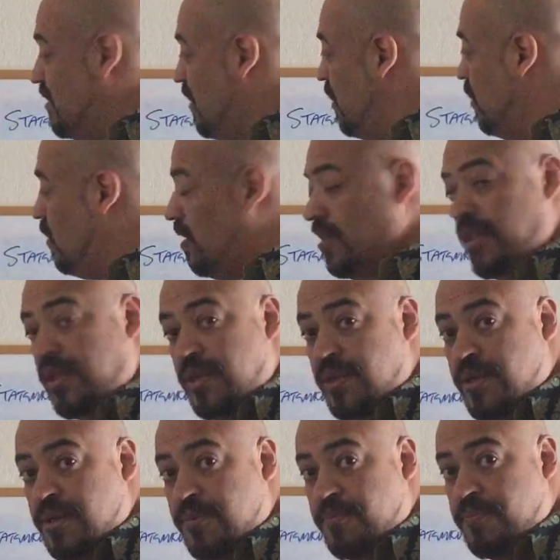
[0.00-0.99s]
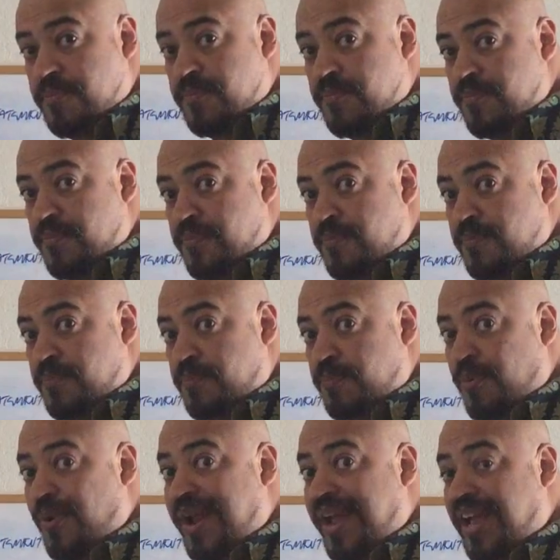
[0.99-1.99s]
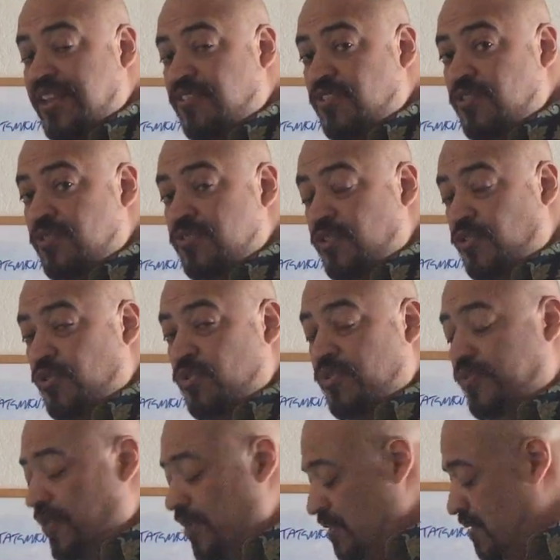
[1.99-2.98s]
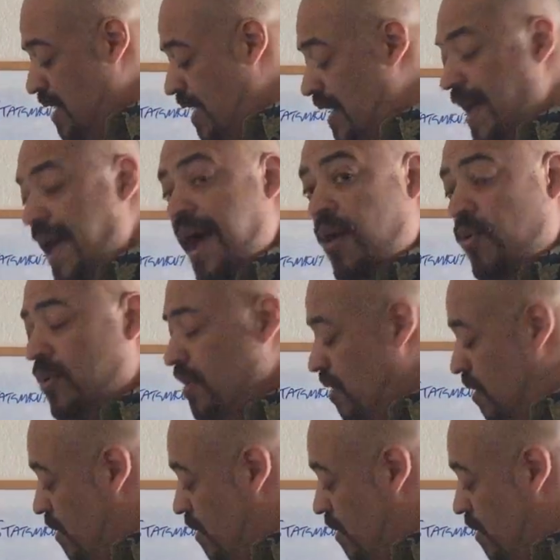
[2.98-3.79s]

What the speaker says: single branch, the true and false side. How?